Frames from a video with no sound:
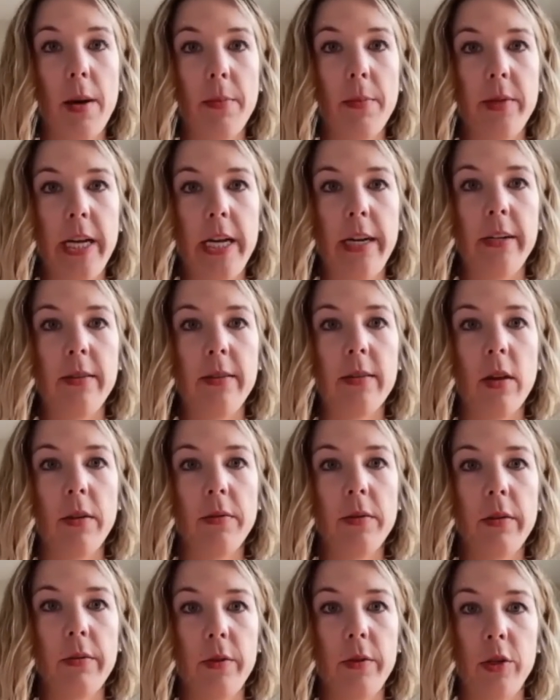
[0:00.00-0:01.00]
updated
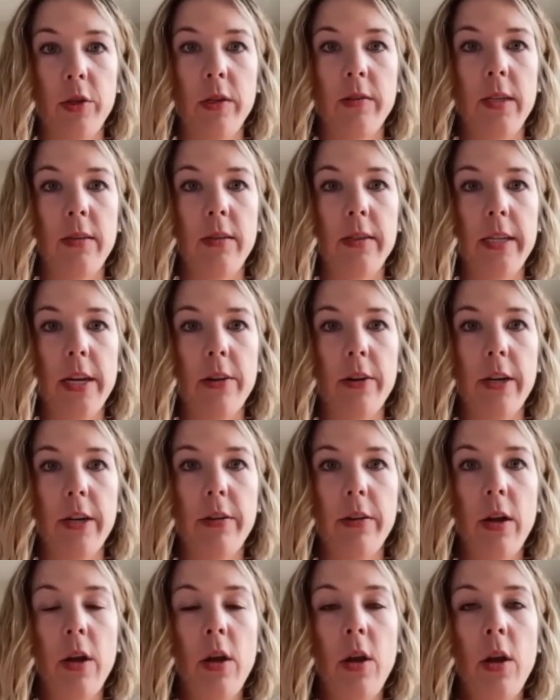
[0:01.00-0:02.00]
self-sufficiency standard.
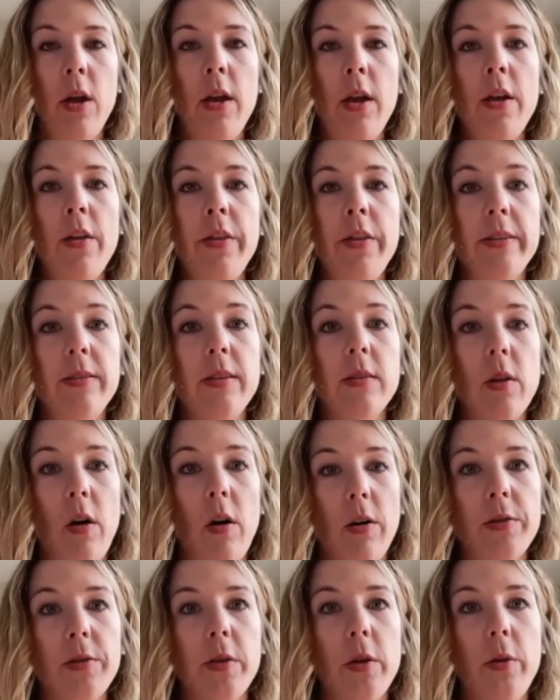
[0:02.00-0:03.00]
This is
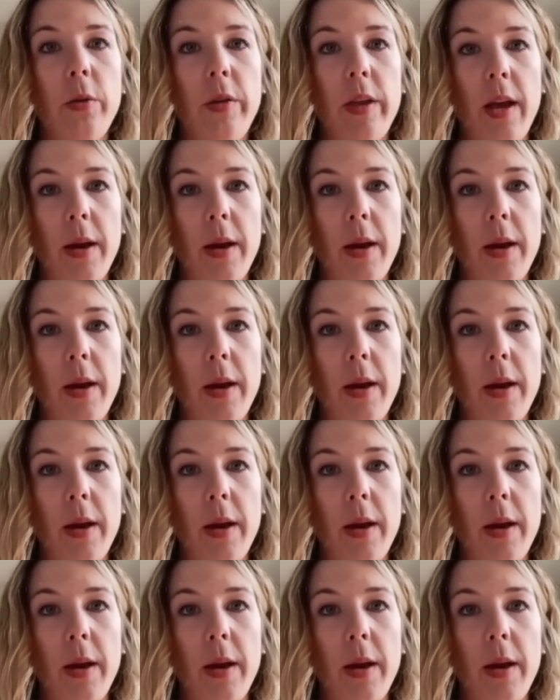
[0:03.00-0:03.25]
also